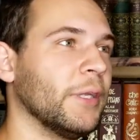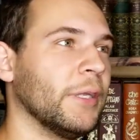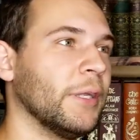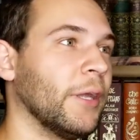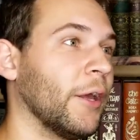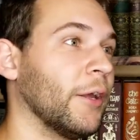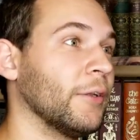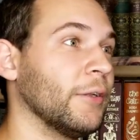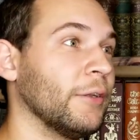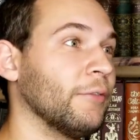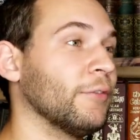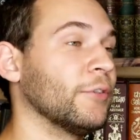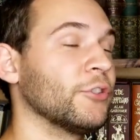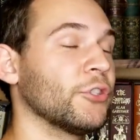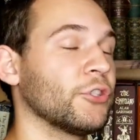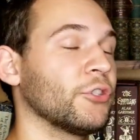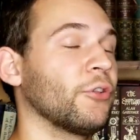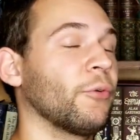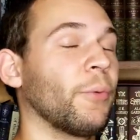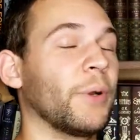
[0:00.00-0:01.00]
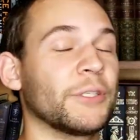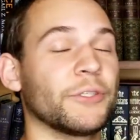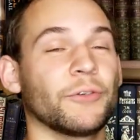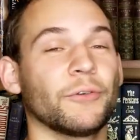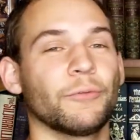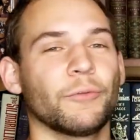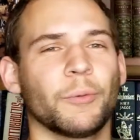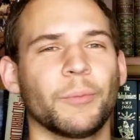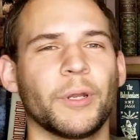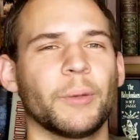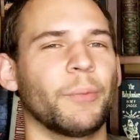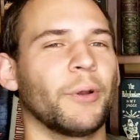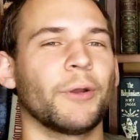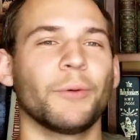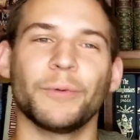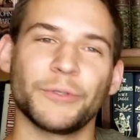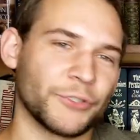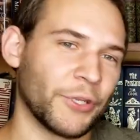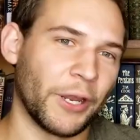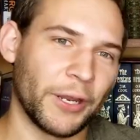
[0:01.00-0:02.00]
yeah, uh, even just the Western Roman Empire
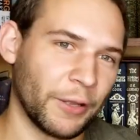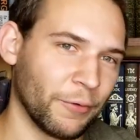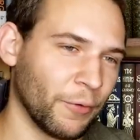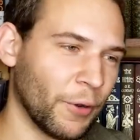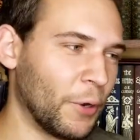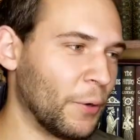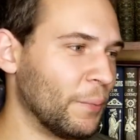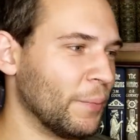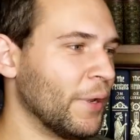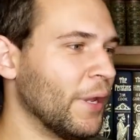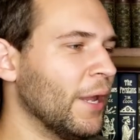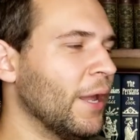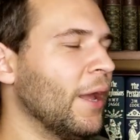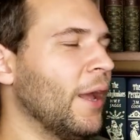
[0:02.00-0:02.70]
was not at Rome.